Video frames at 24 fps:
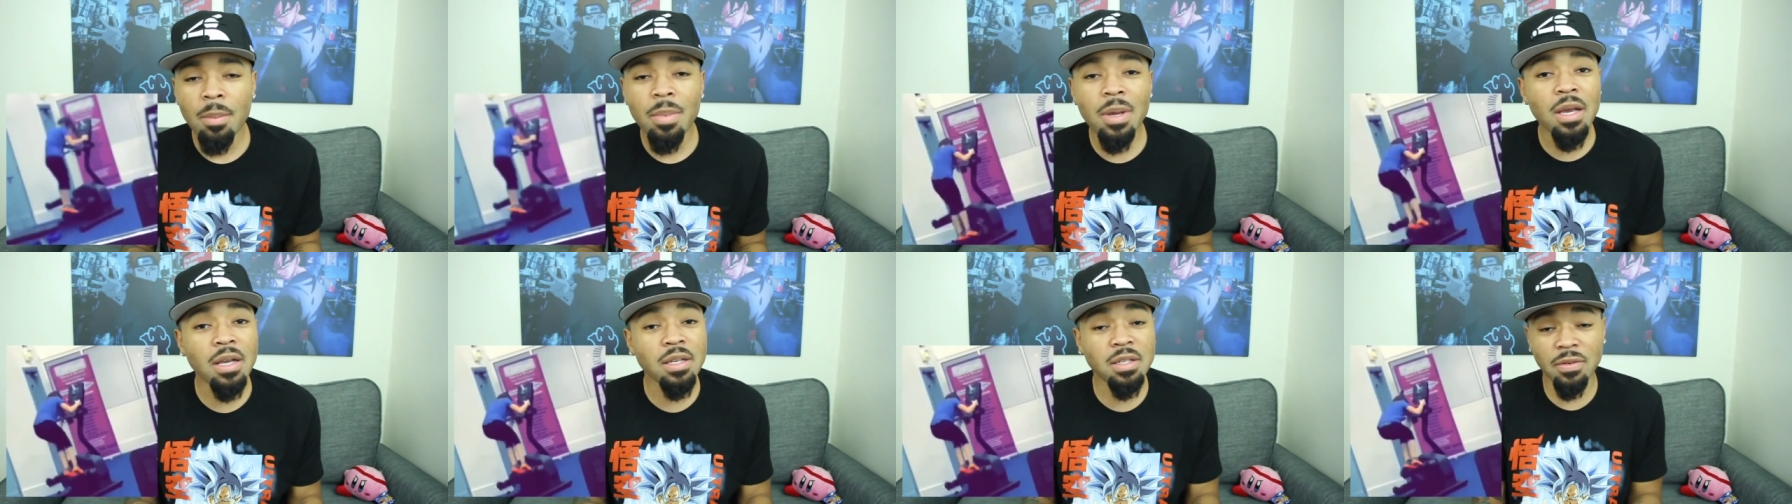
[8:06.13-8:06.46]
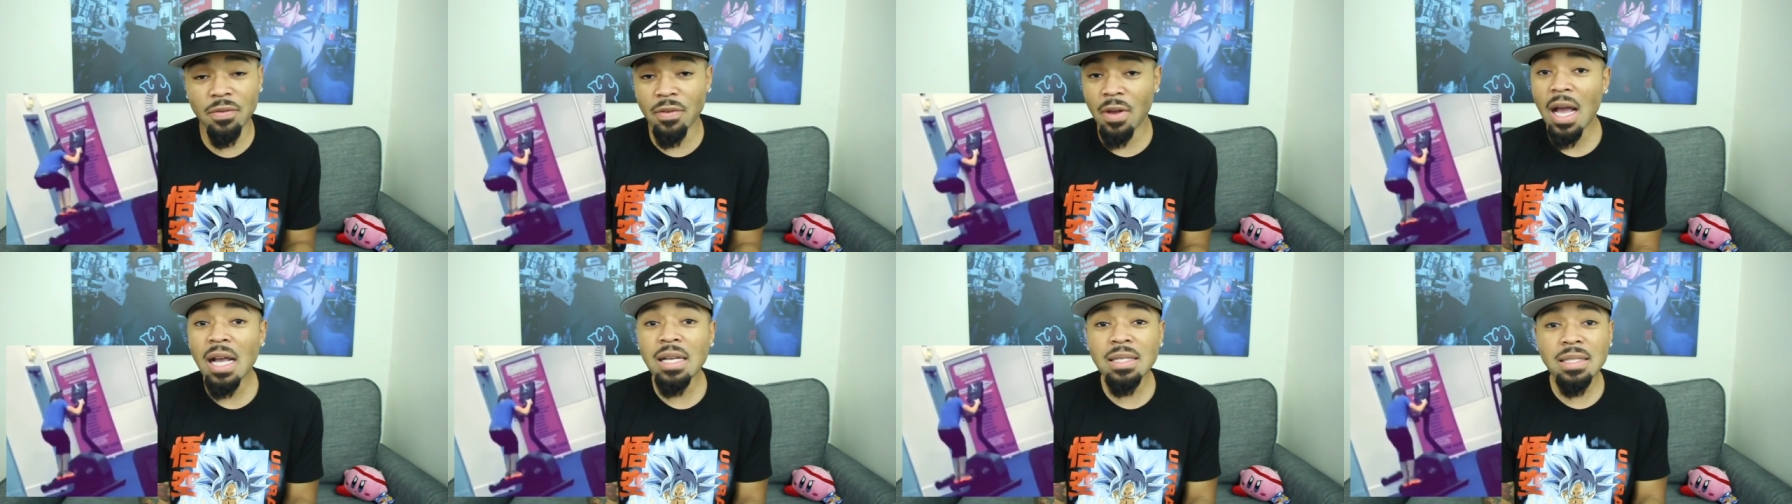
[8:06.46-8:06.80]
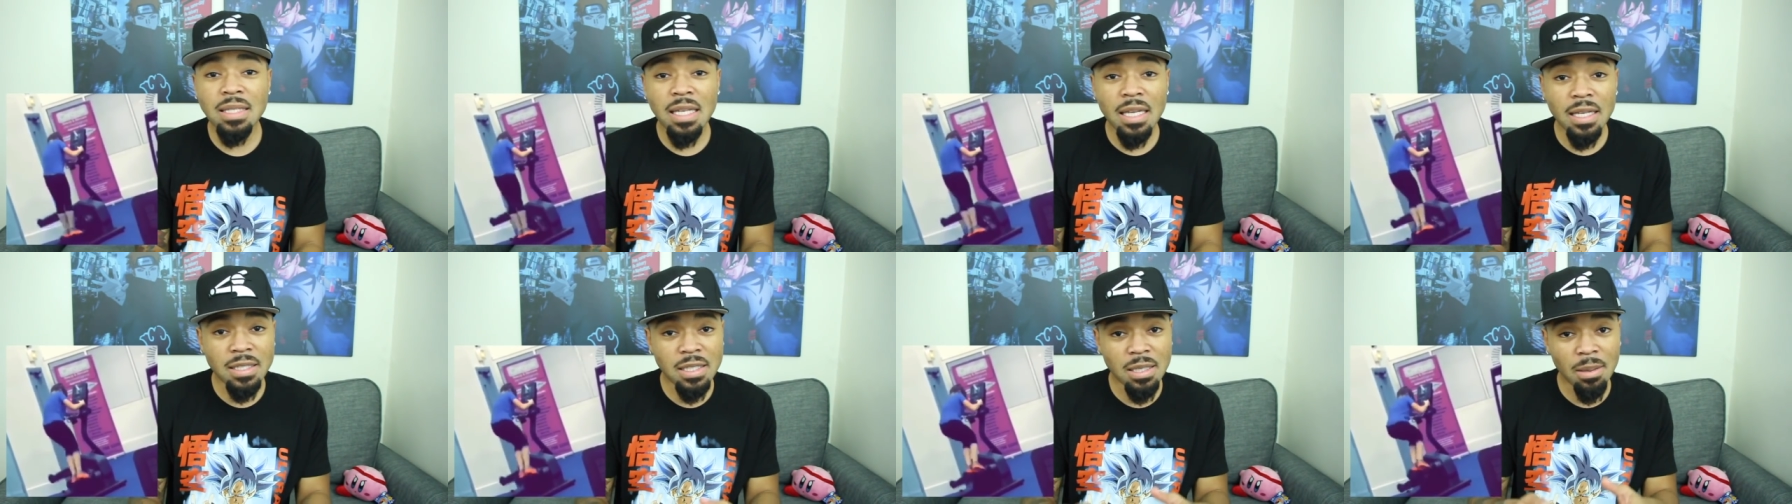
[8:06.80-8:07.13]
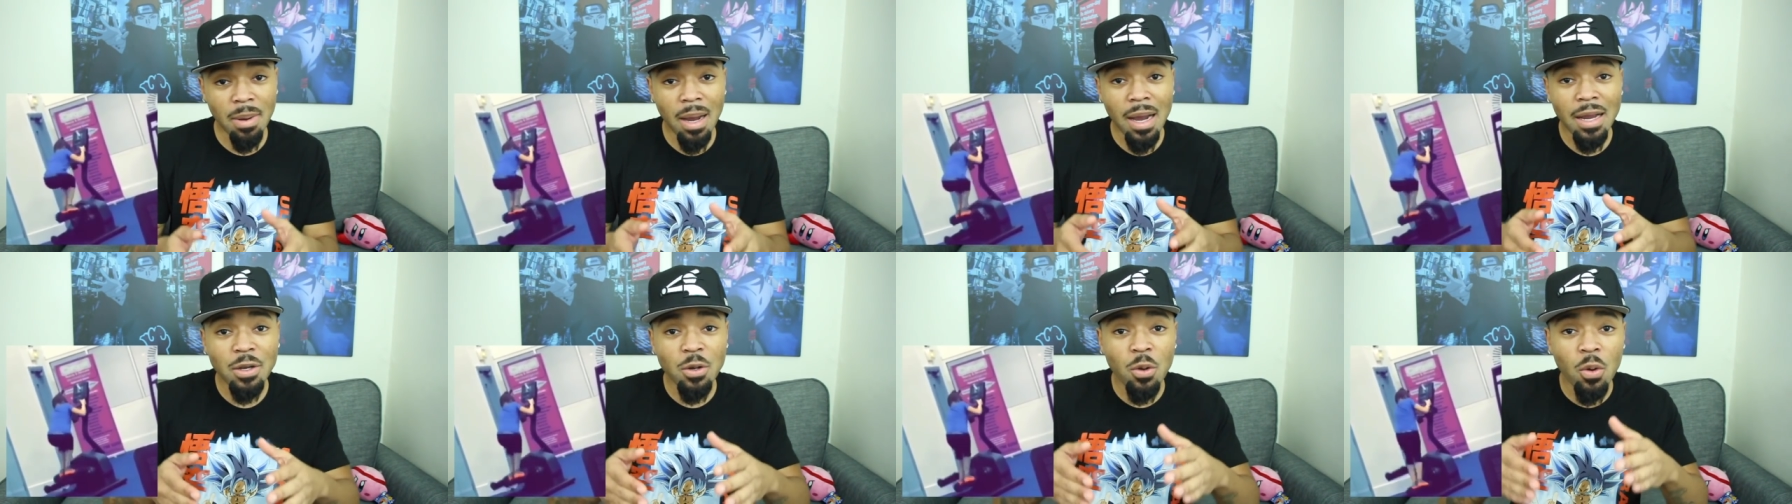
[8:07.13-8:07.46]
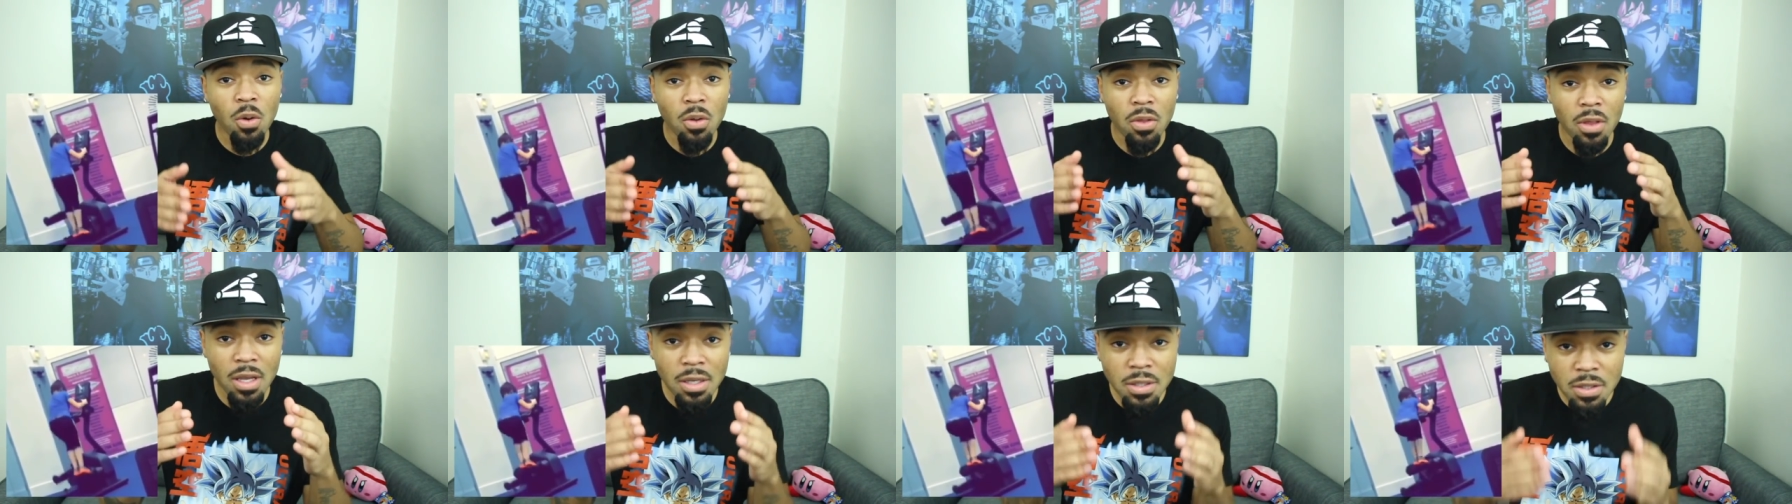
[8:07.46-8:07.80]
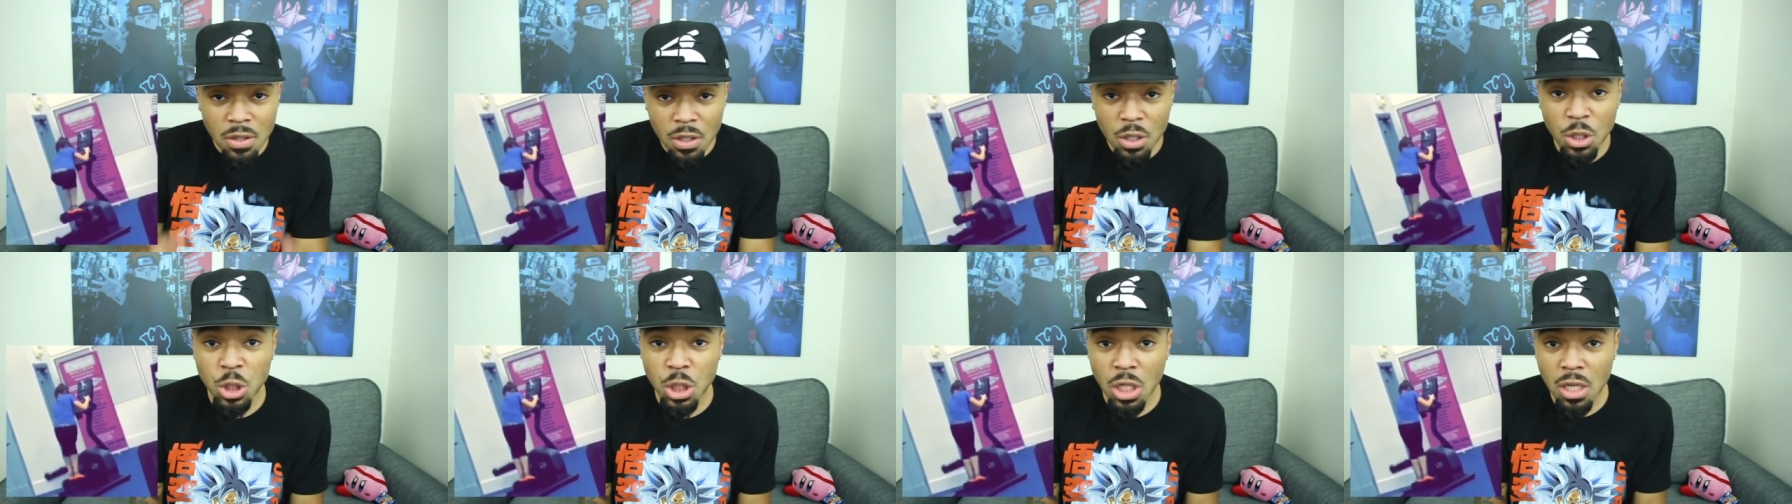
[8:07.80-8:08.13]
Because if I see somebody doing this
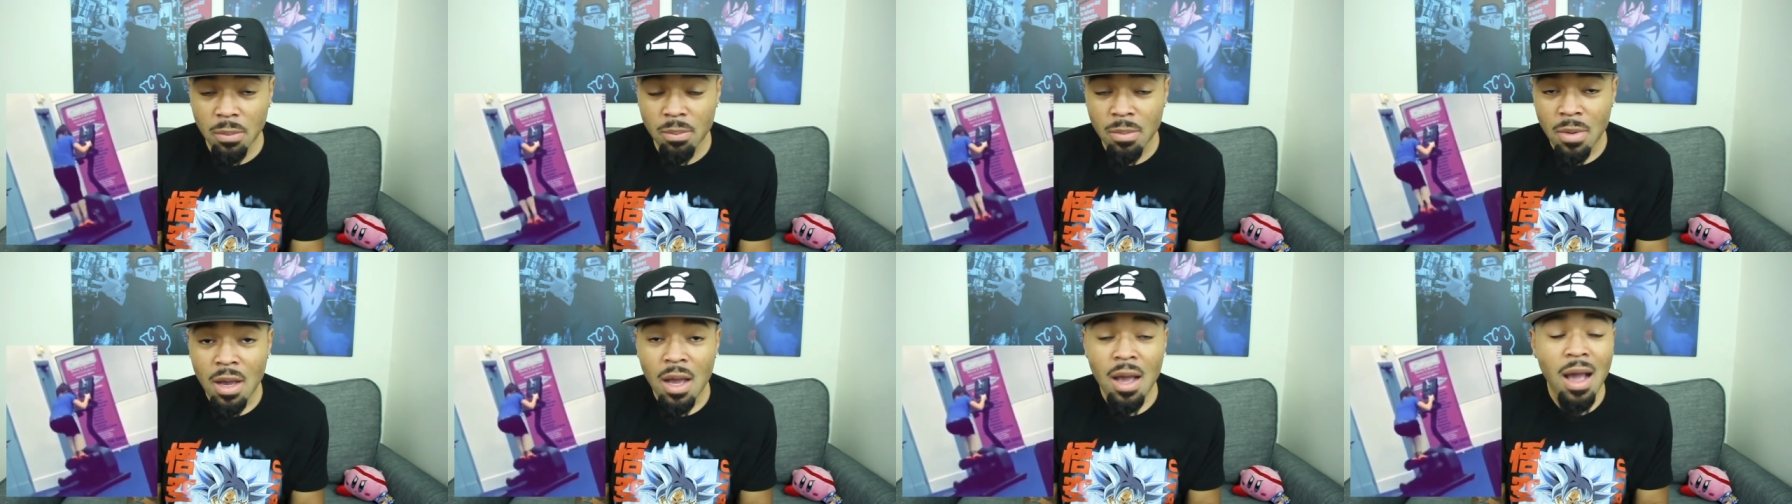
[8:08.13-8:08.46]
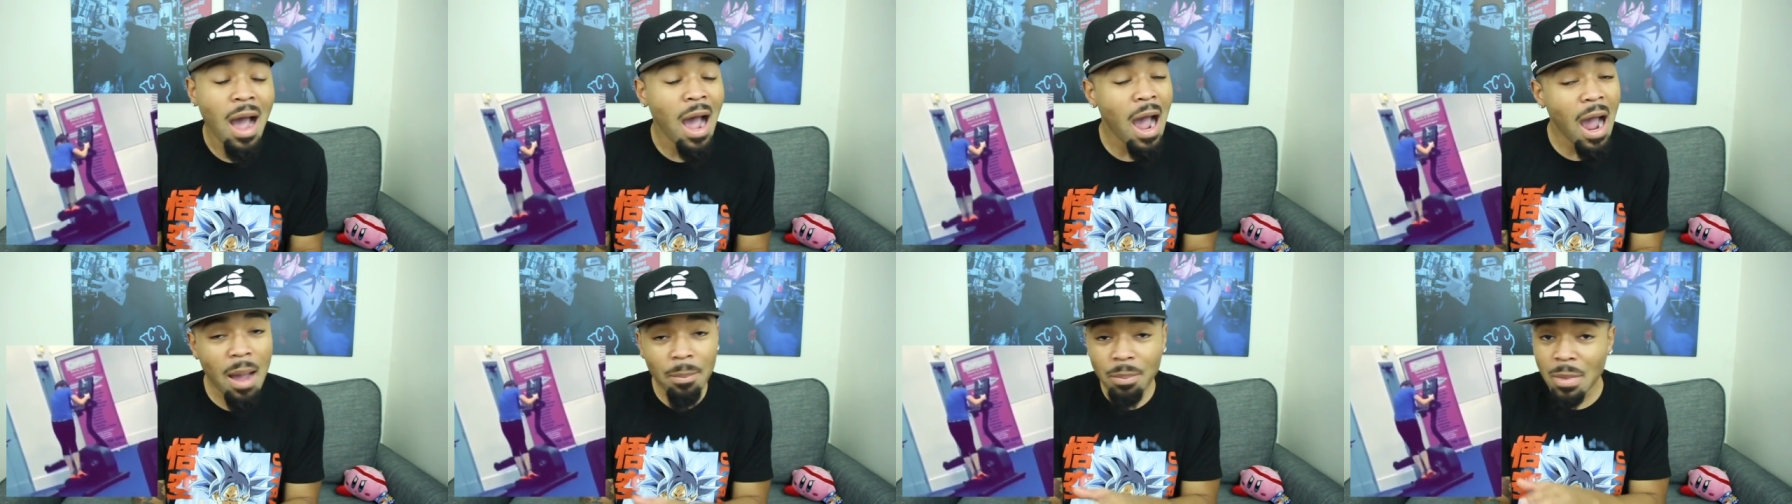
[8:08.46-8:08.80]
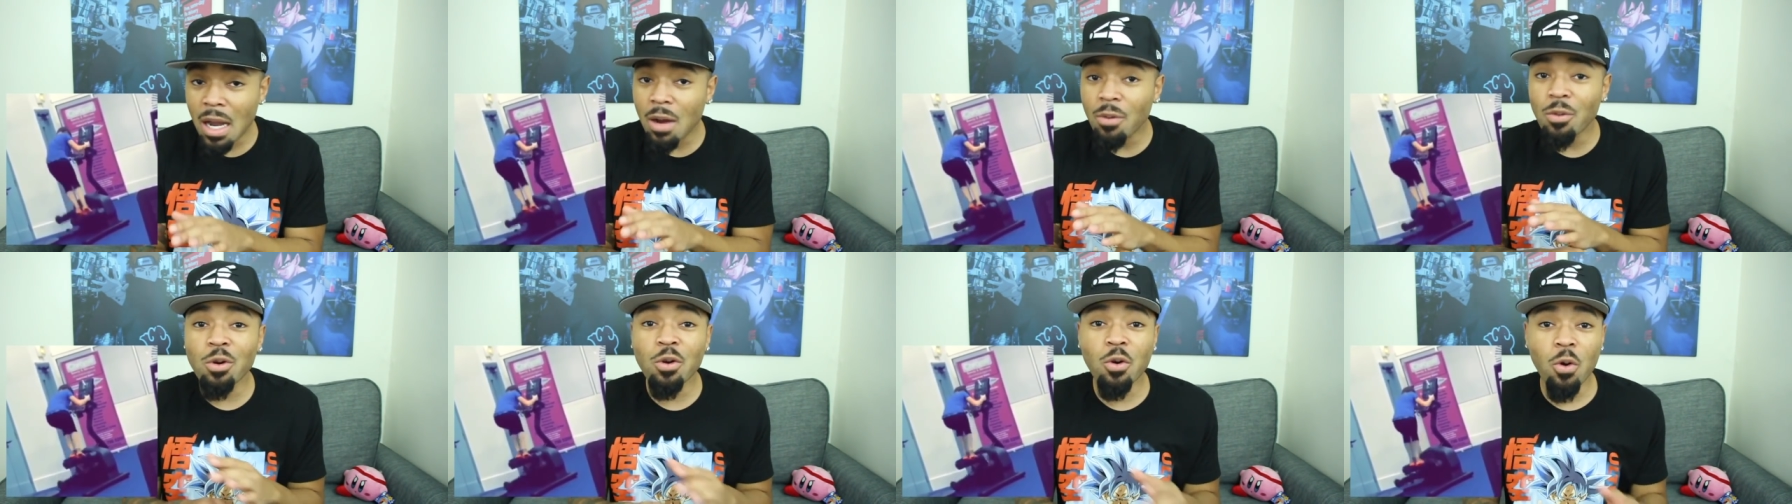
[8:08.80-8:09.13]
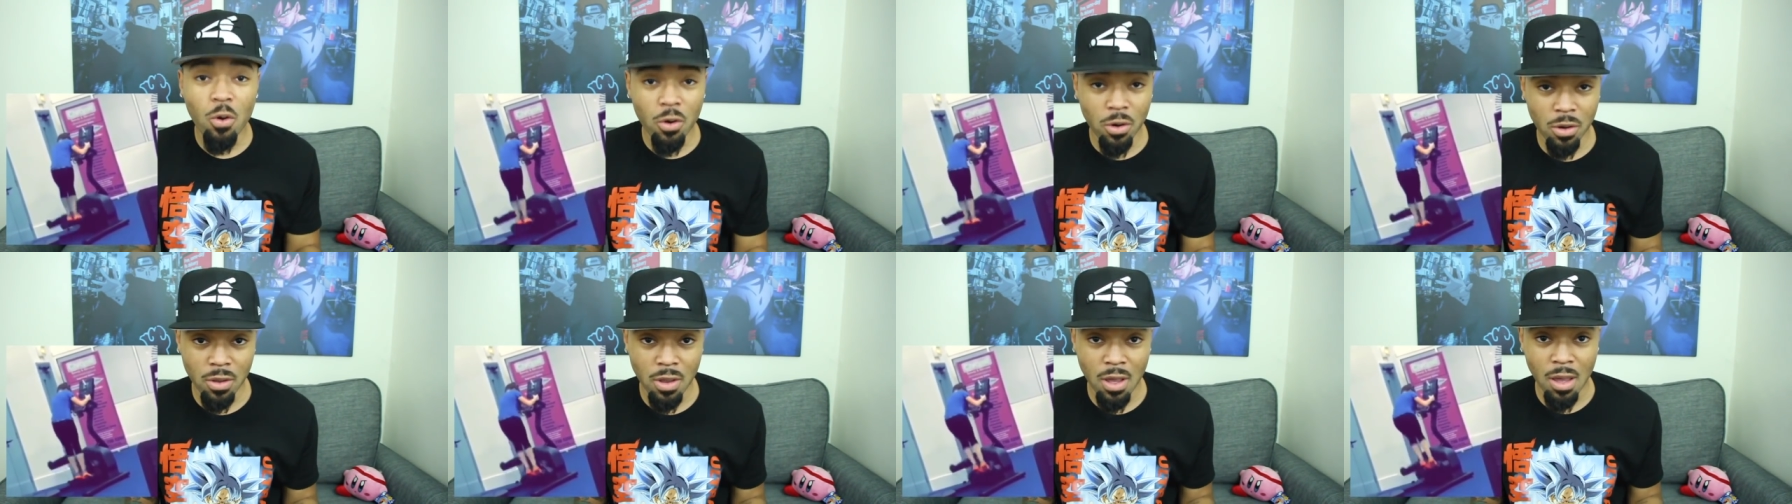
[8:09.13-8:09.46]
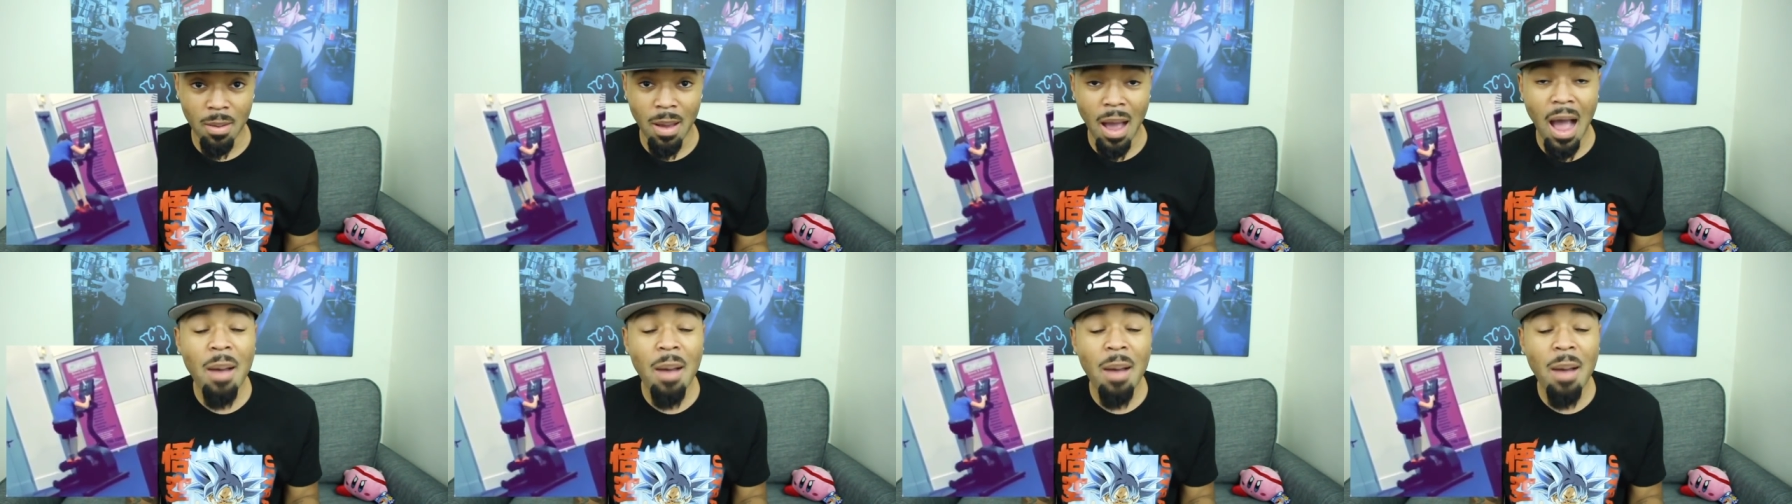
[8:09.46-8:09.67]
in the gym, I'm not recording them.